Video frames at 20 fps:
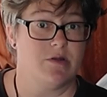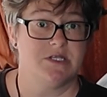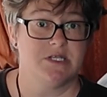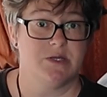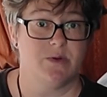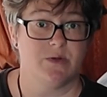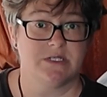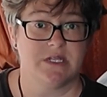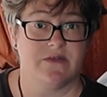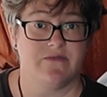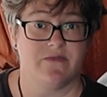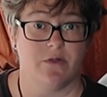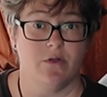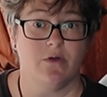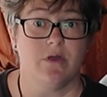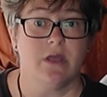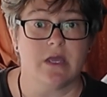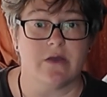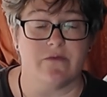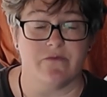honestly wasn't even
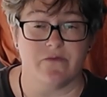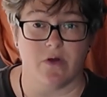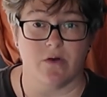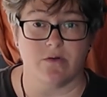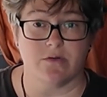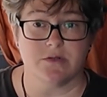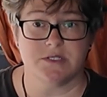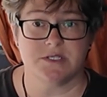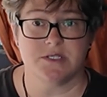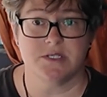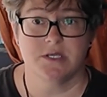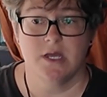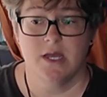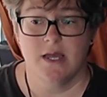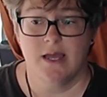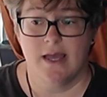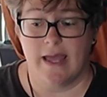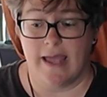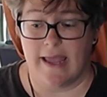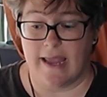looking at volts.
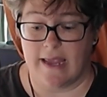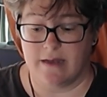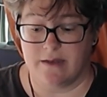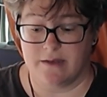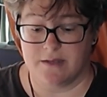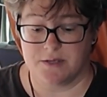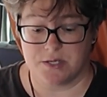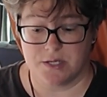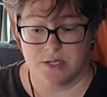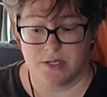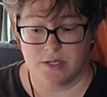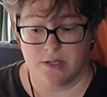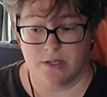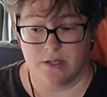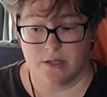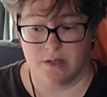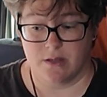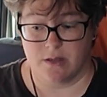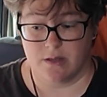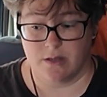And
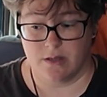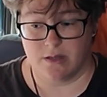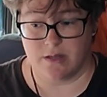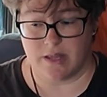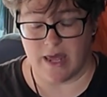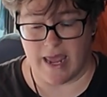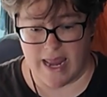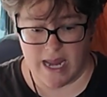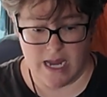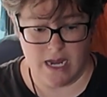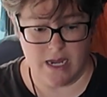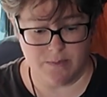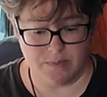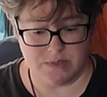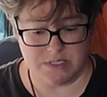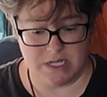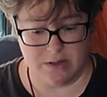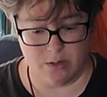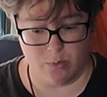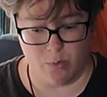the
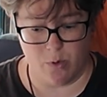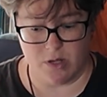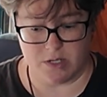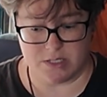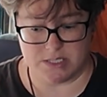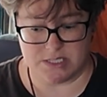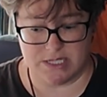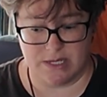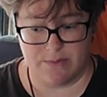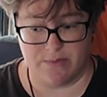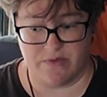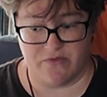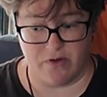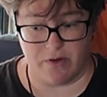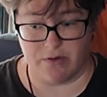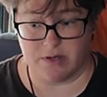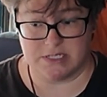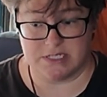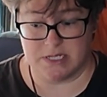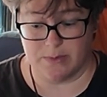amps and the watts seemed
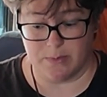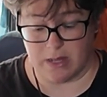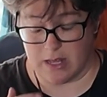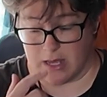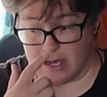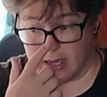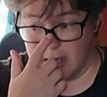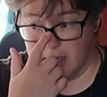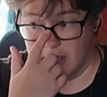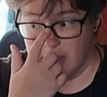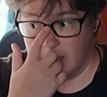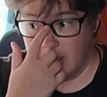very similar.